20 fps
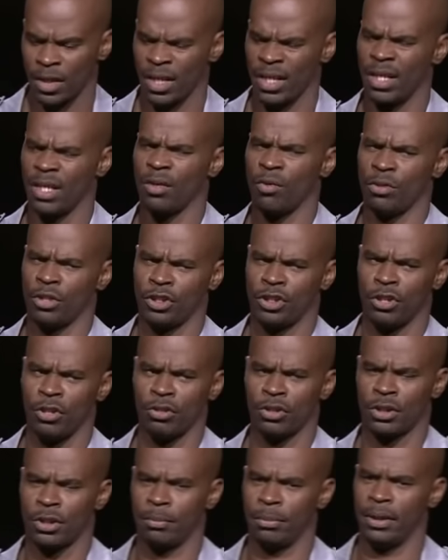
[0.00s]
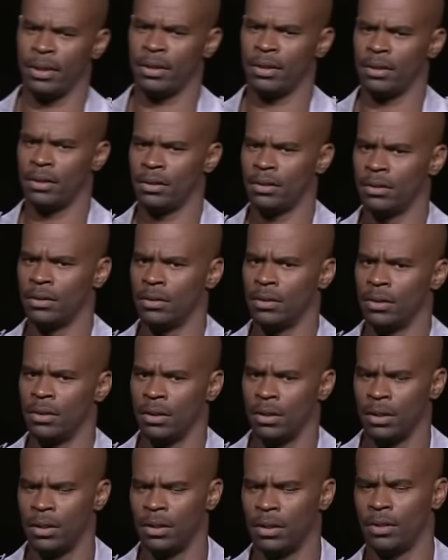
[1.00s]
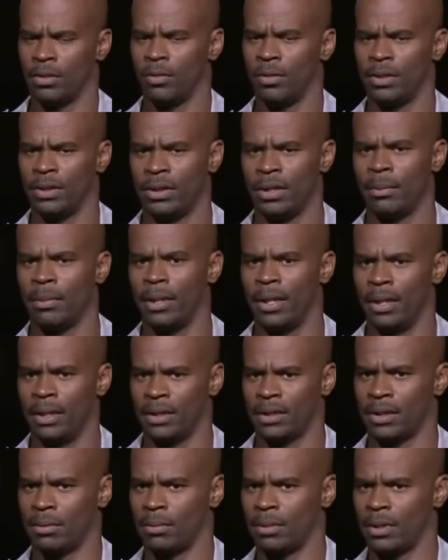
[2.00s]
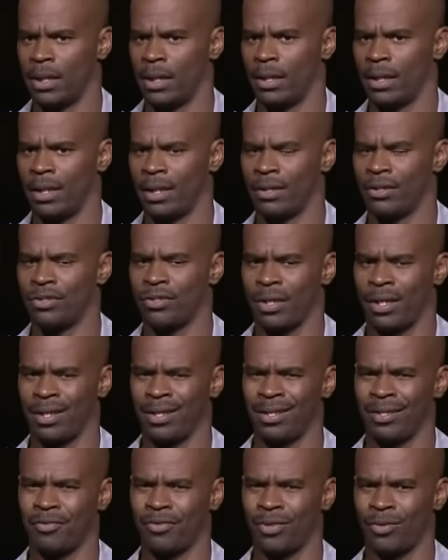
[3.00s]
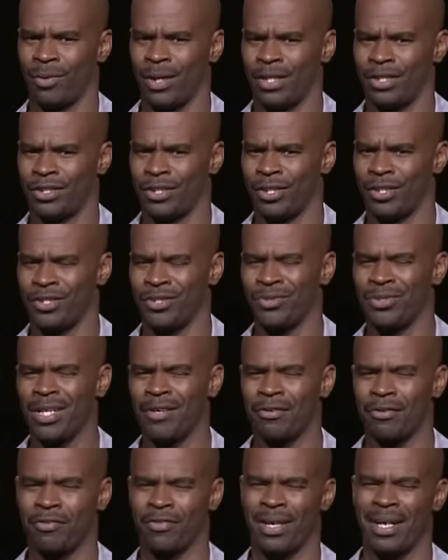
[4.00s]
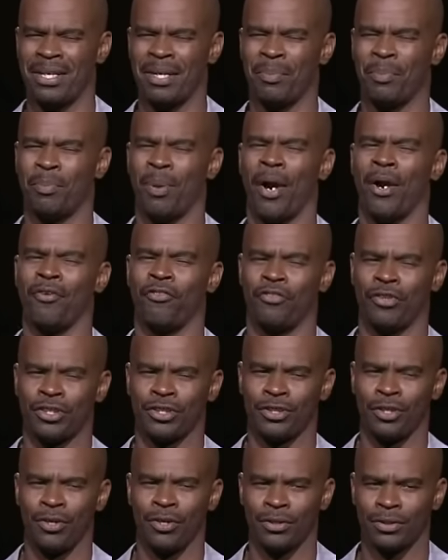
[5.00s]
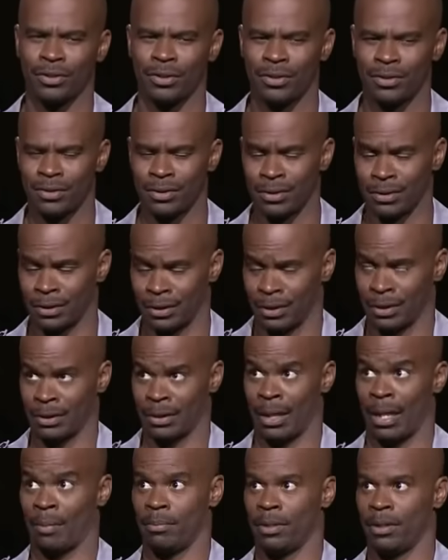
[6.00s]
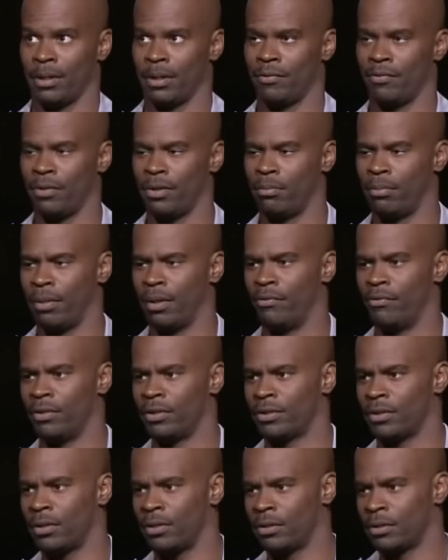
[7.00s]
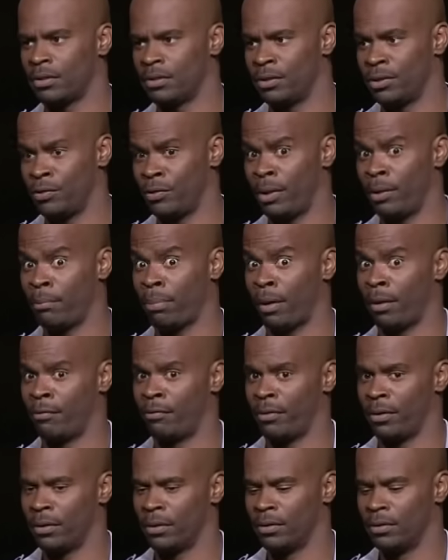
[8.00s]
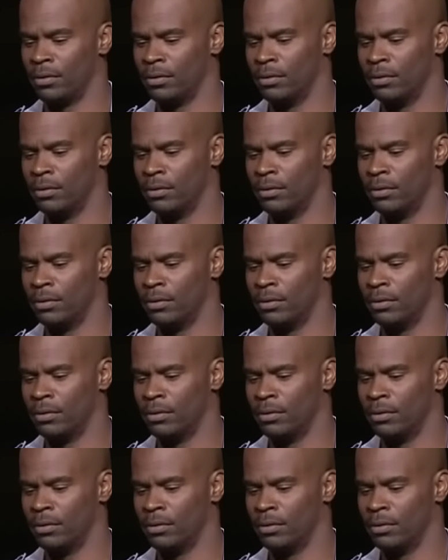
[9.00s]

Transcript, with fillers: And then going to church can be a little intimidating sometimes, like you're trying to look for the right church. You'll never find the perfect church, so you should stop looking for the perfect church because you ain't perfect.